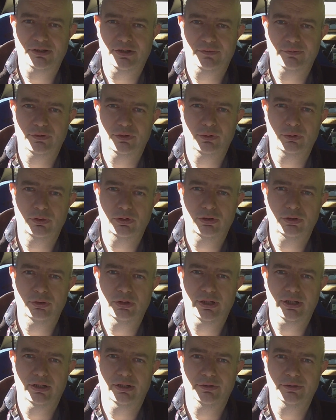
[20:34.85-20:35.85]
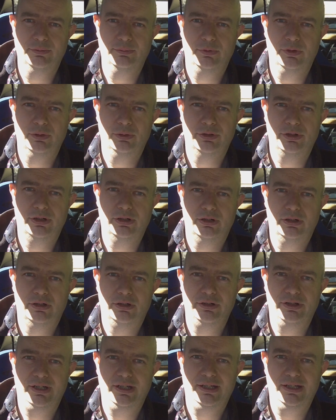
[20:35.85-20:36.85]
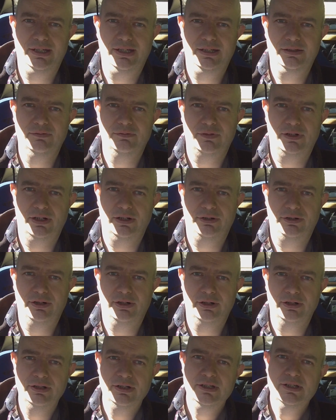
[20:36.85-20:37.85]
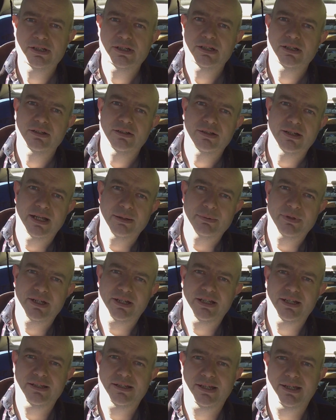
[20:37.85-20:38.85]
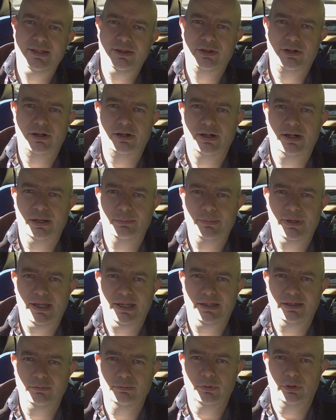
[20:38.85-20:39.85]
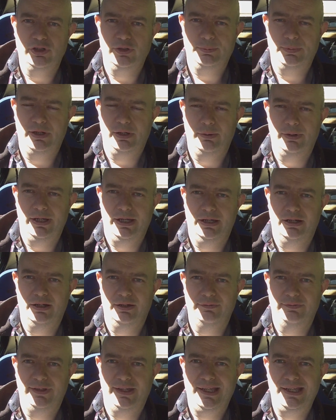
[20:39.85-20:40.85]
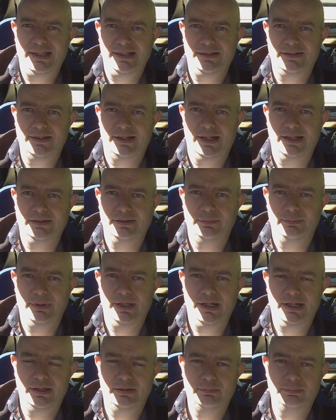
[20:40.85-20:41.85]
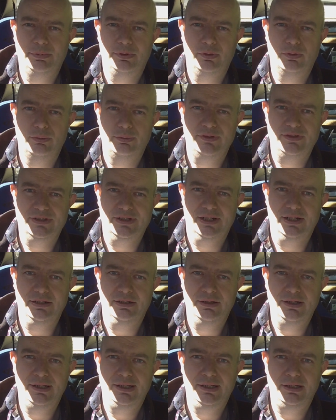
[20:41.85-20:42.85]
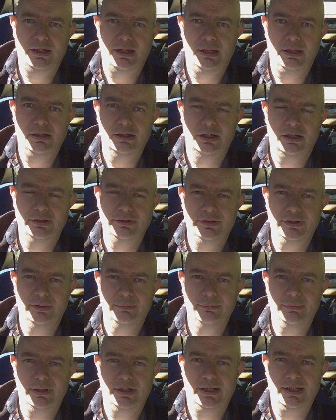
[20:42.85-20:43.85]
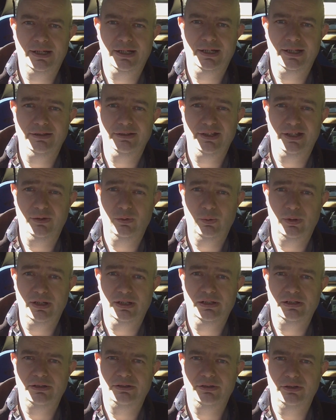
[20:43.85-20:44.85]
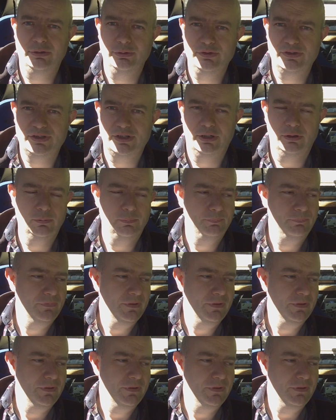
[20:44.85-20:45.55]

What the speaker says: I have no cooling on the motor or the inverter. Admittedly, neither are making much by way of heat at the minute, but when we start leaning on them, they will do so.